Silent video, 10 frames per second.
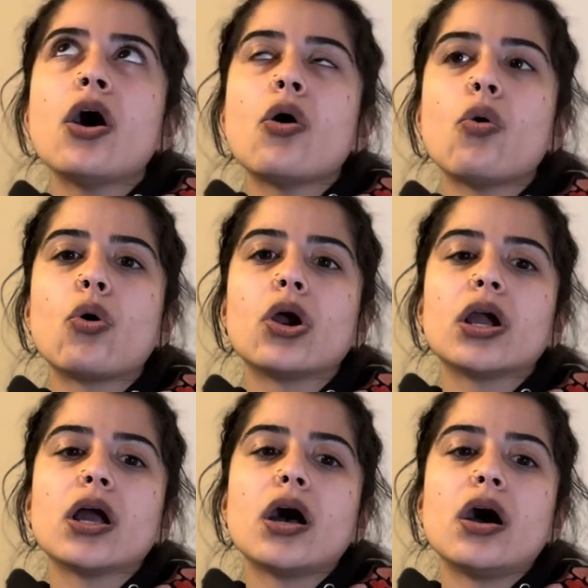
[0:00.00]

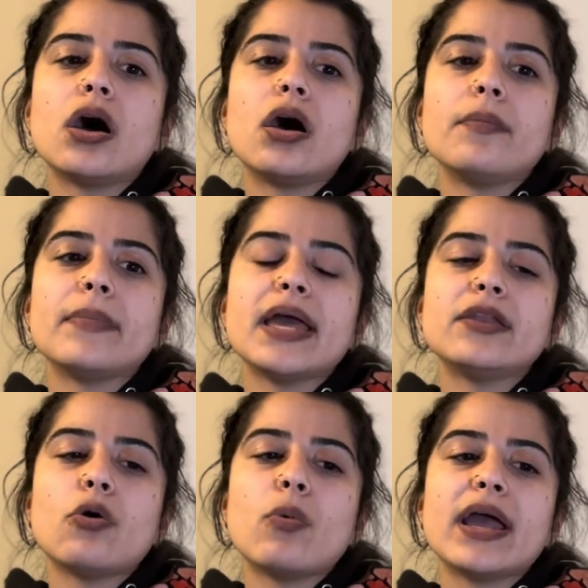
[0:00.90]
or in
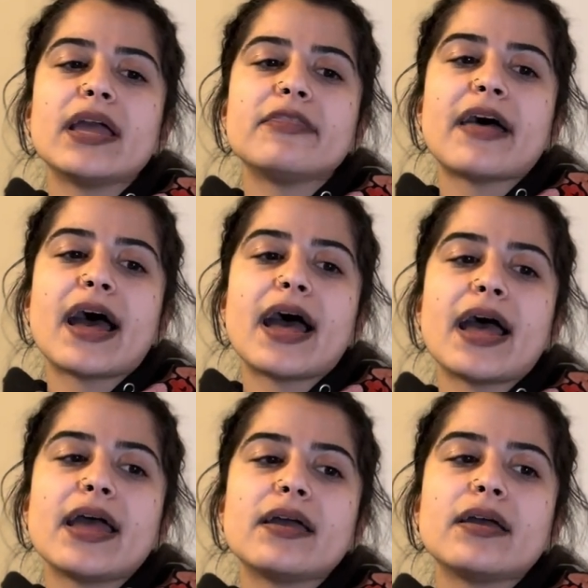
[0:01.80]
a way
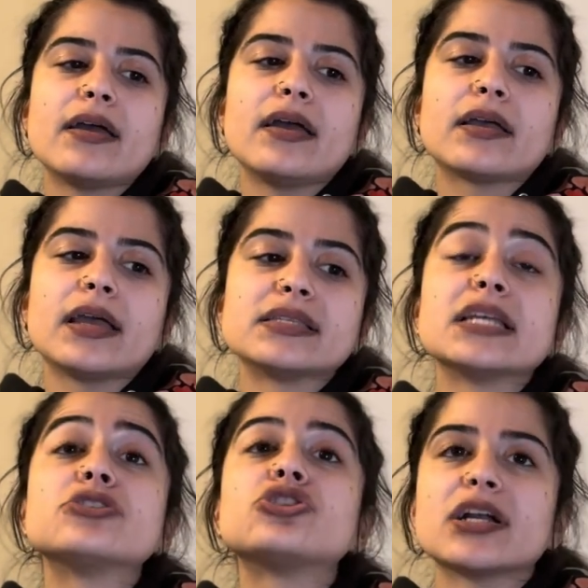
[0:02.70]
that is
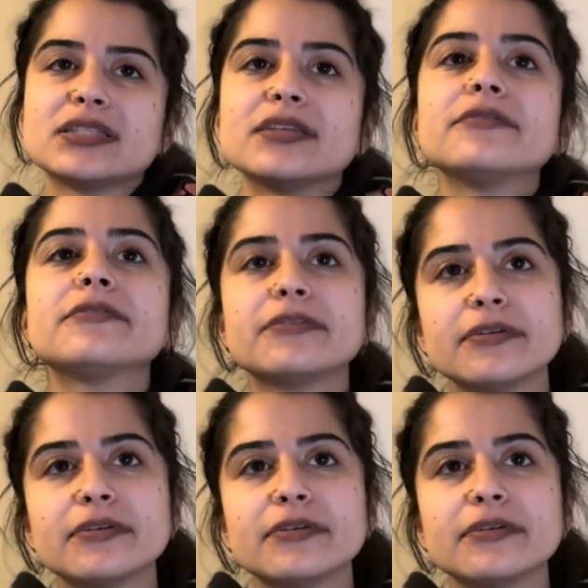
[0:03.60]
constructive.